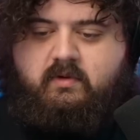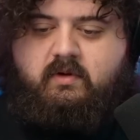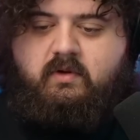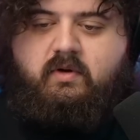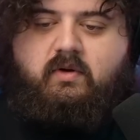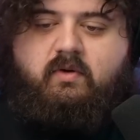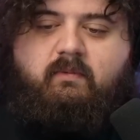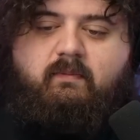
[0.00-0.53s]

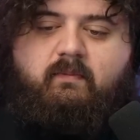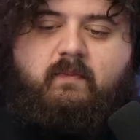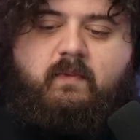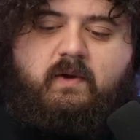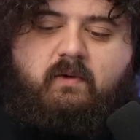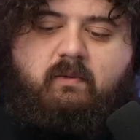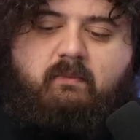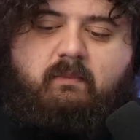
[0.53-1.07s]
Your
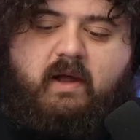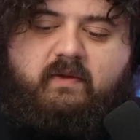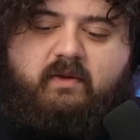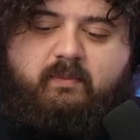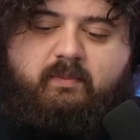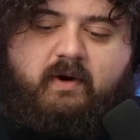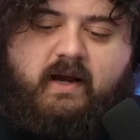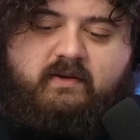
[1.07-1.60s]

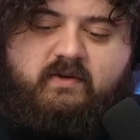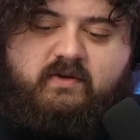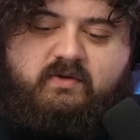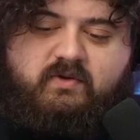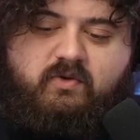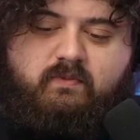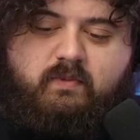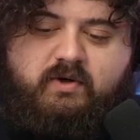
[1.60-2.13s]
mother practiced
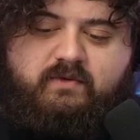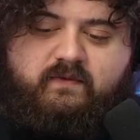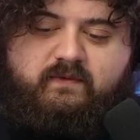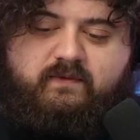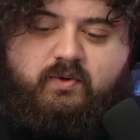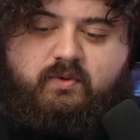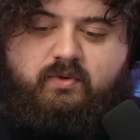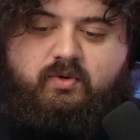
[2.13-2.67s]
too much
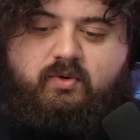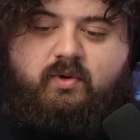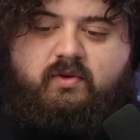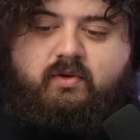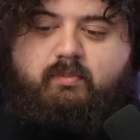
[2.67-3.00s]
voodoo in the